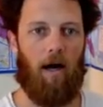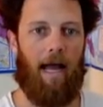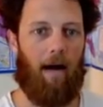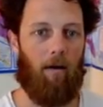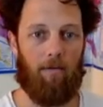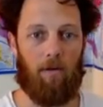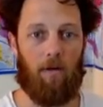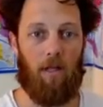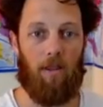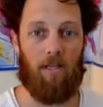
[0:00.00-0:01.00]
However,
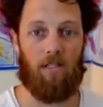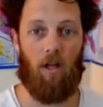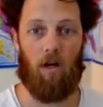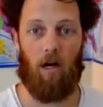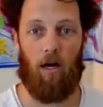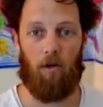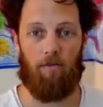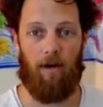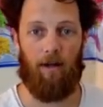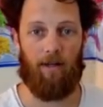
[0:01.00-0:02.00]
this long audio
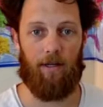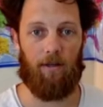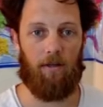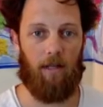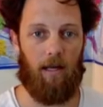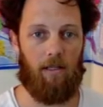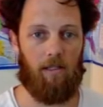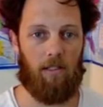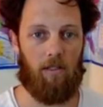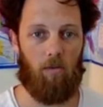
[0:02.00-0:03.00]
file here, that
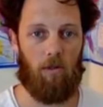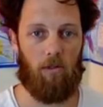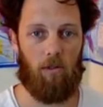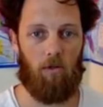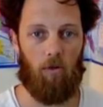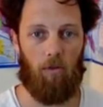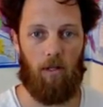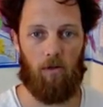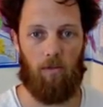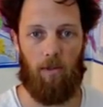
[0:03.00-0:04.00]
is, let's see, 1, 2, 3,
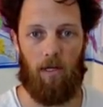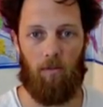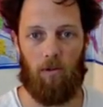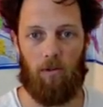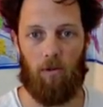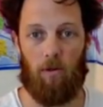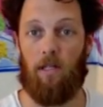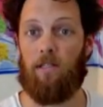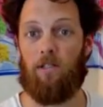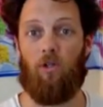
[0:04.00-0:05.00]
there's a minute, 1, 2, 3,
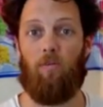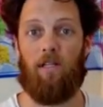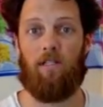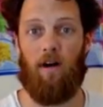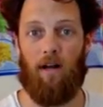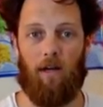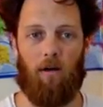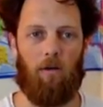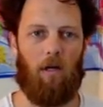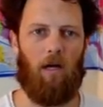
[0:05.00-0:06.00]
that's 2 minutes of
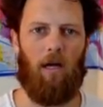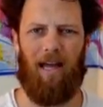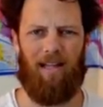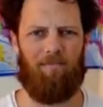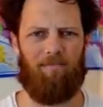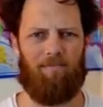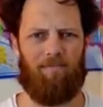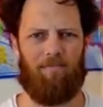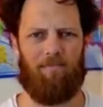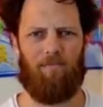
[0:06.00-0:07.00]
audio. And
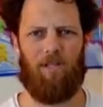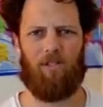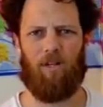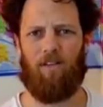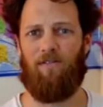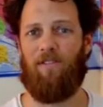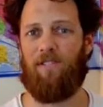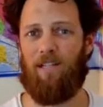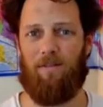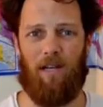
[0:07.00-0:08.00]
these are like
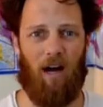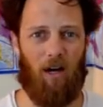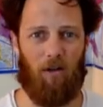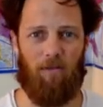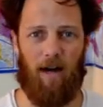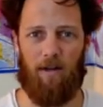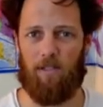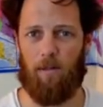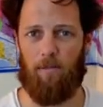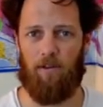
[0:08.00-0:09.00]
15-minute audio
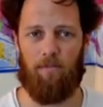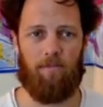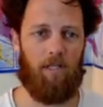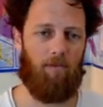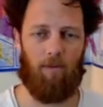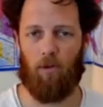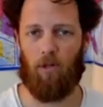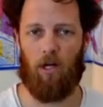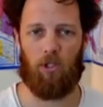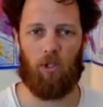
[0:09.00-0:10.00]
files, some of them are a
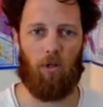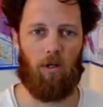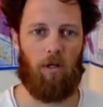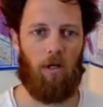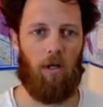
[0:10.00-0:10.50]
lot shorter.